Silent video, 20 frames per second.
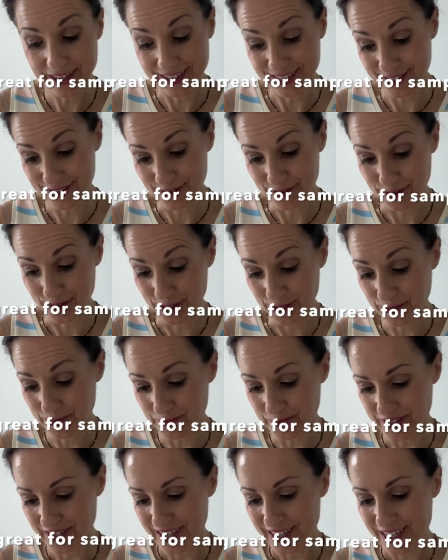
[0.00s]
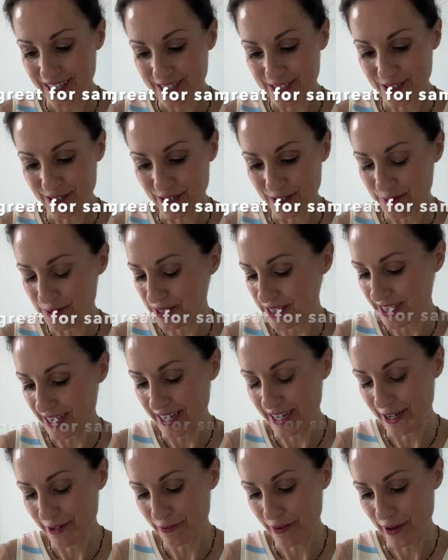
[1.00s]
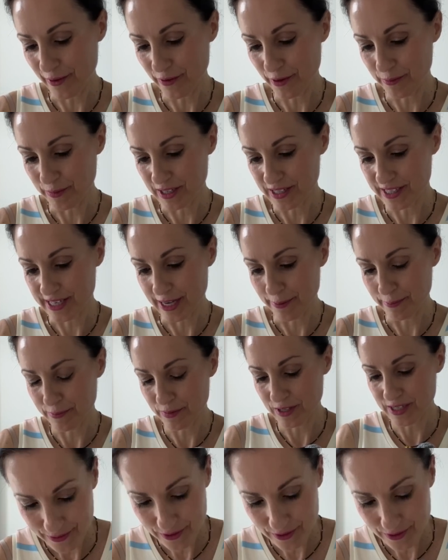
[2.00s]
as you know. So I love having my samples.